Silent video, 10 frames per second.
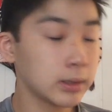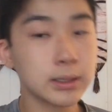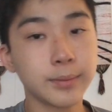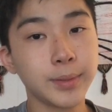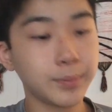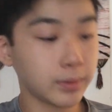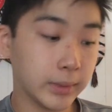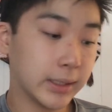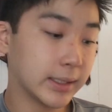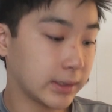Some people
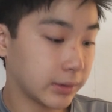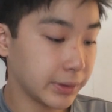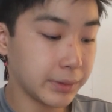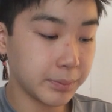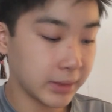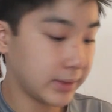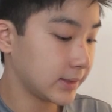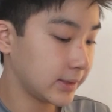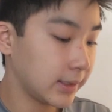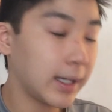may disagree, but
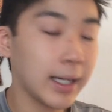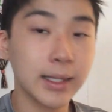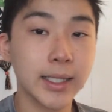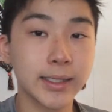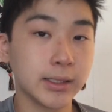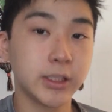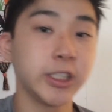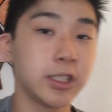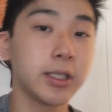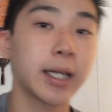I like the
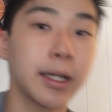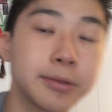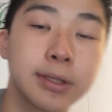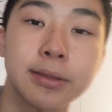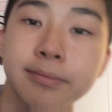Chi Cabs.